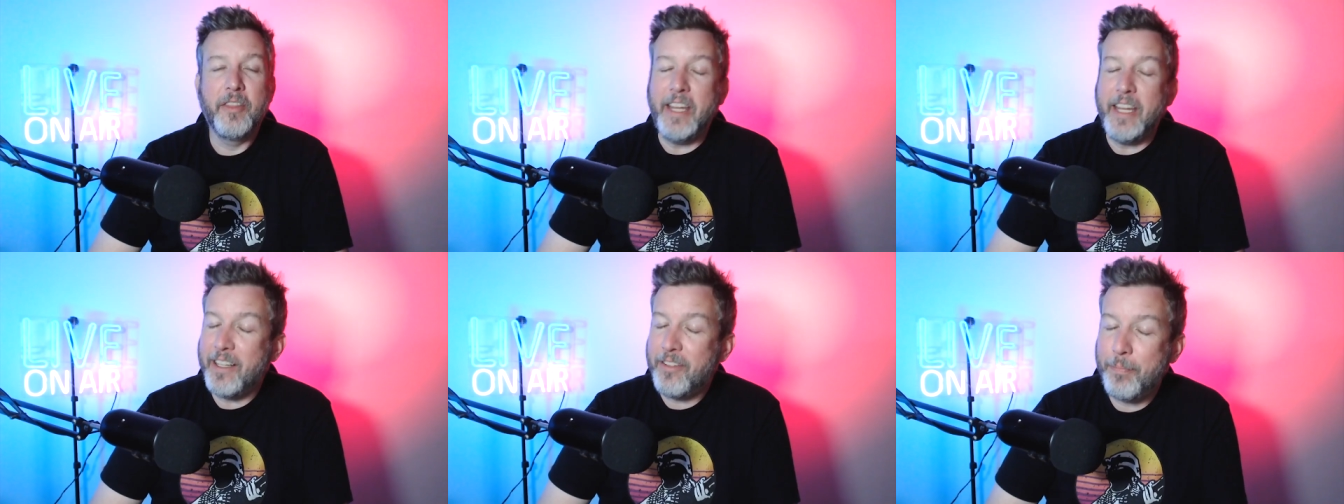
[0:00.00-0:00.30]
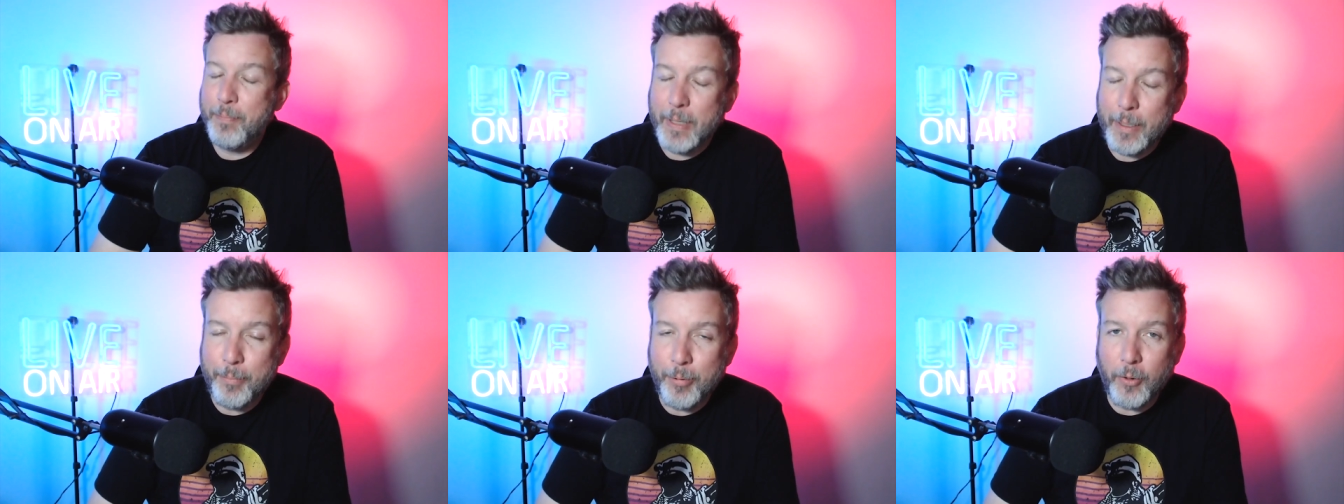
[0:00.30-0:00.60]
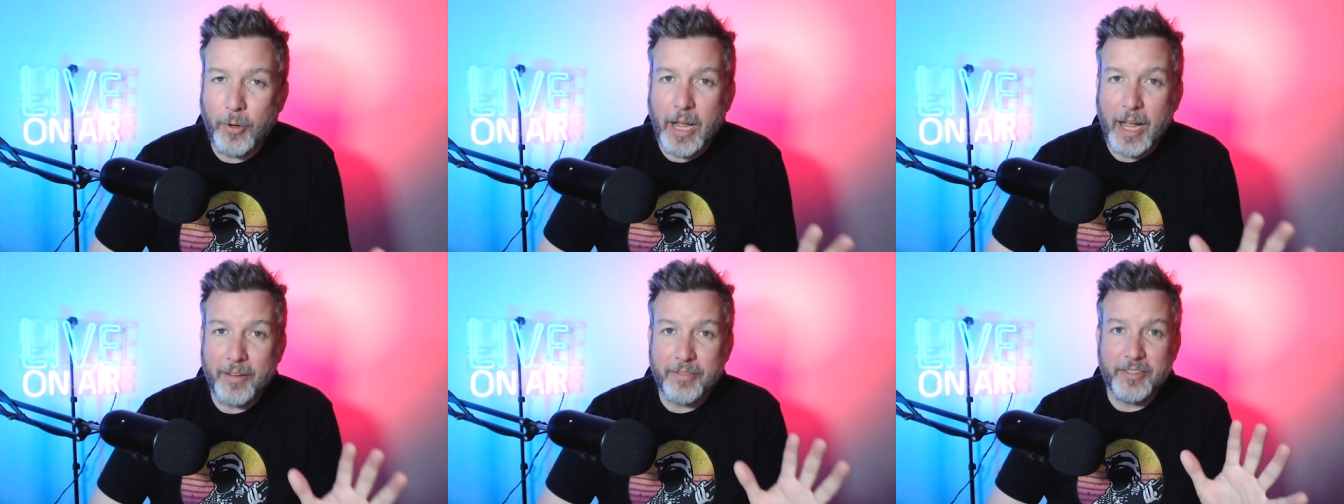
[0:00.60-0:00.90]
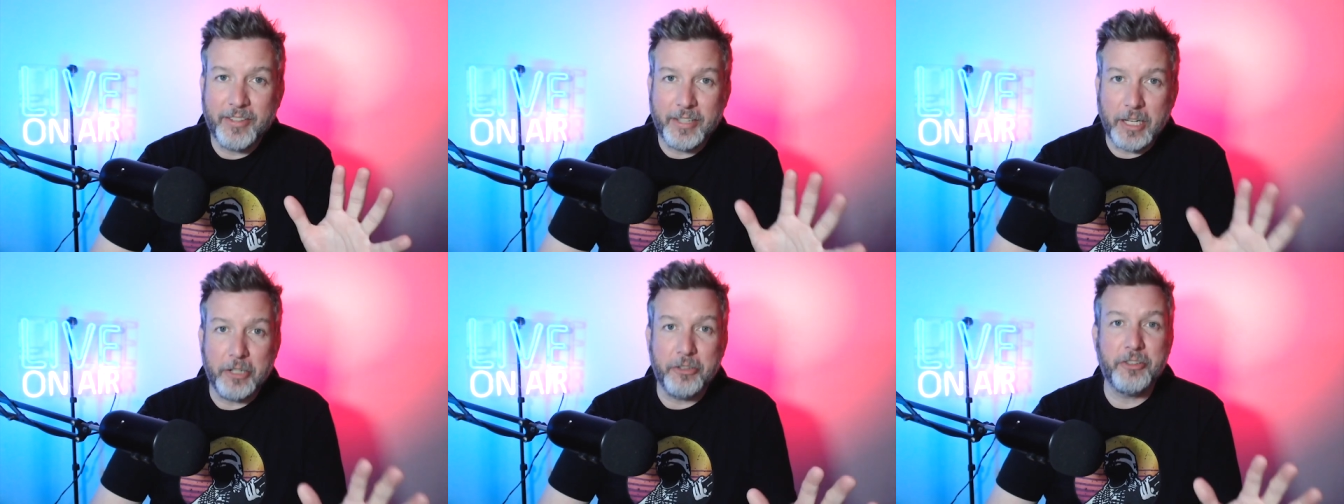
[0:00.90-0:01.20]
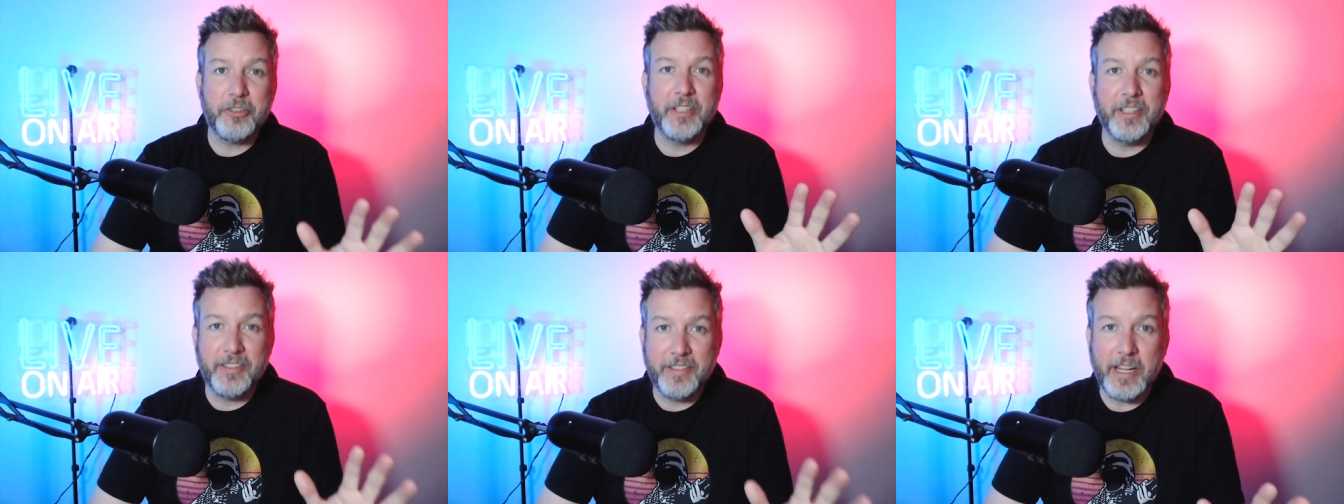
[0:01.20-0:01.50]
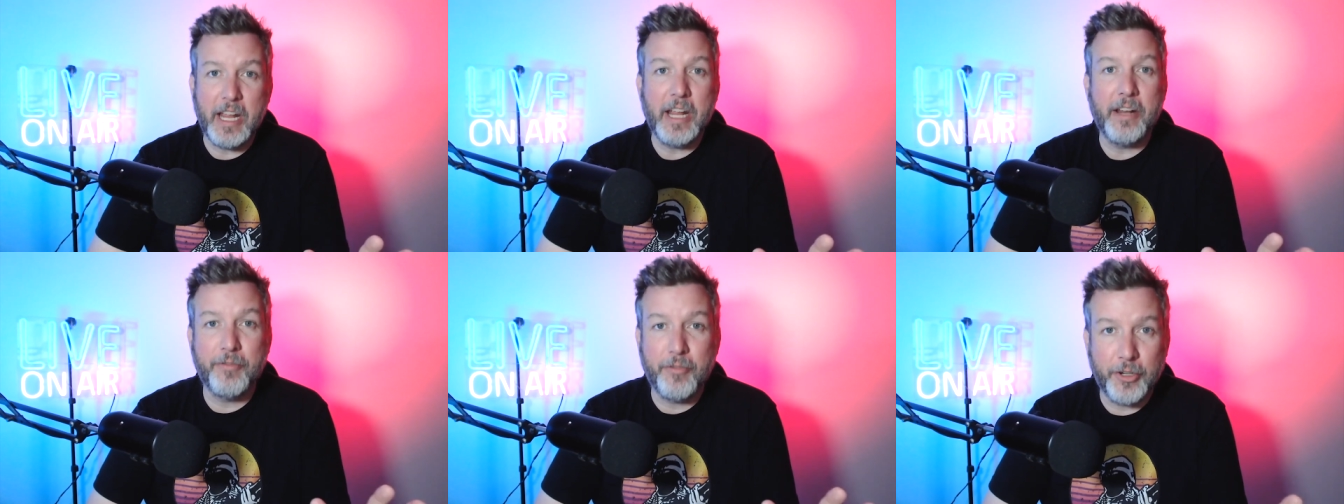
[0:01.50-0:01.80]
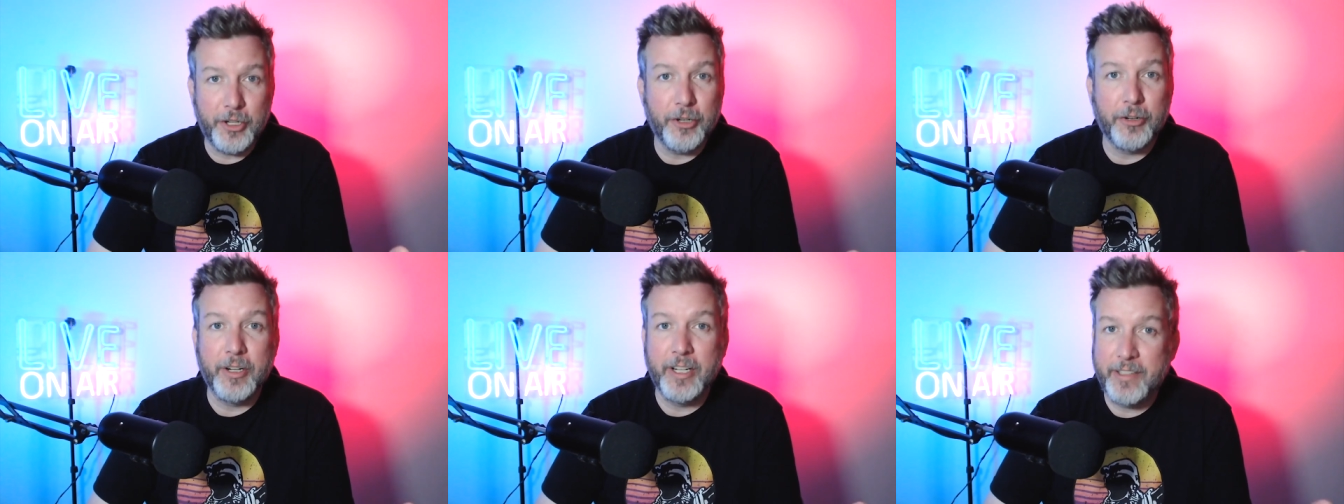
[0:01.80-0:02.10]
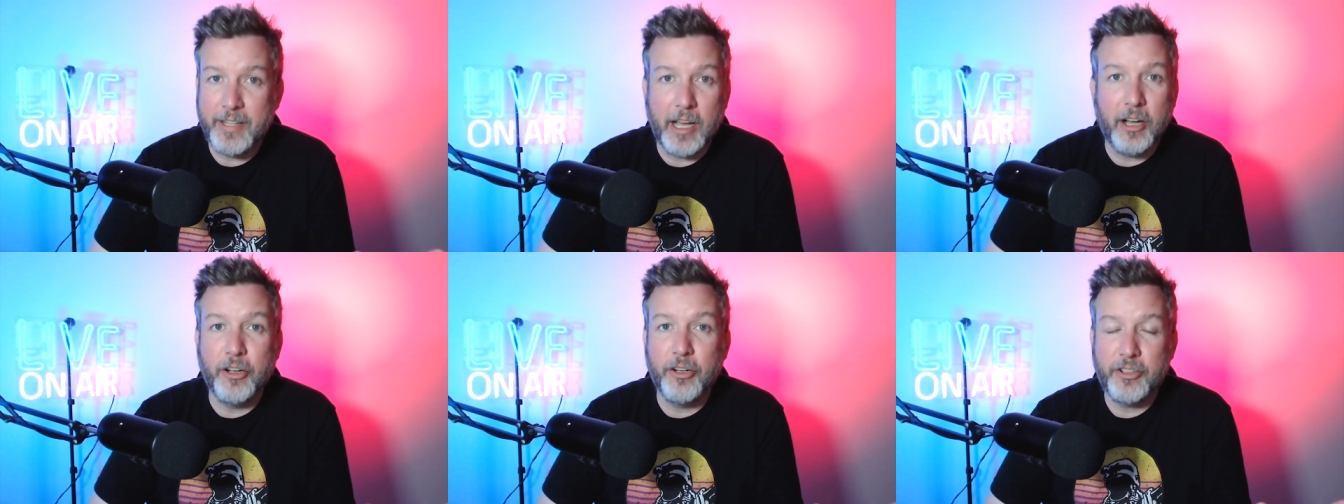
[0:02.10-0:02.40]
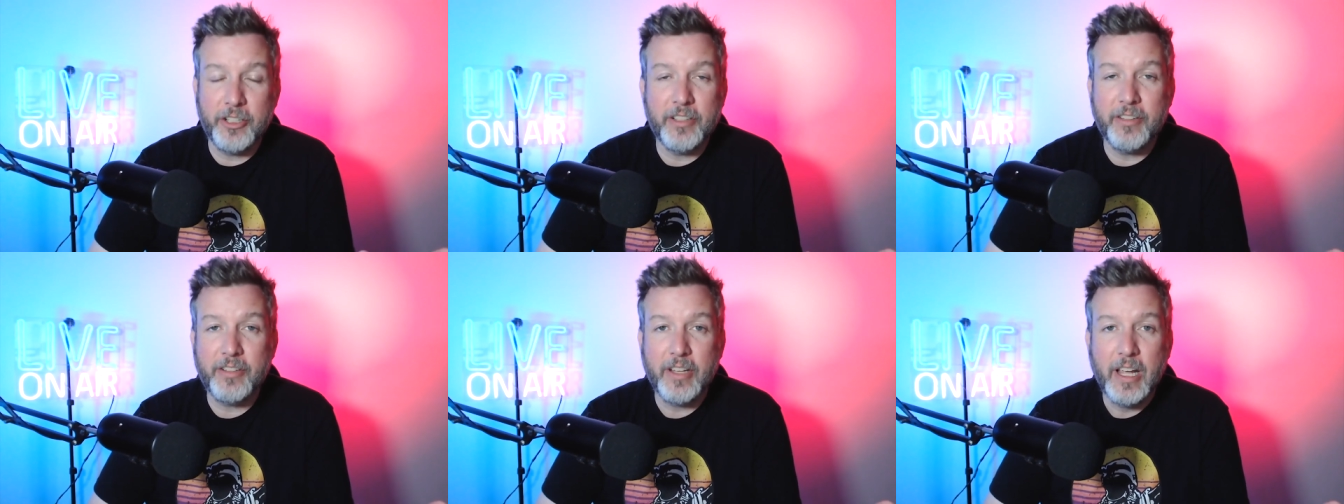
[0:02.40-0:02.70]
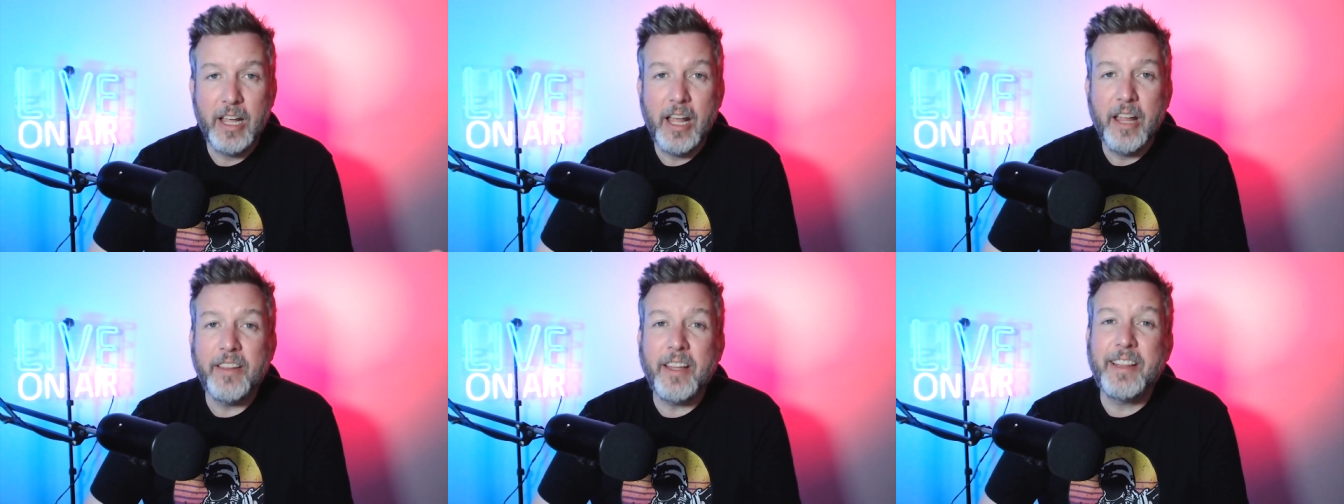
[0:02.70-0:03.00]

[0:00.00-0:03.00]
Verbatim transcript: These people have such disdain for your intelligence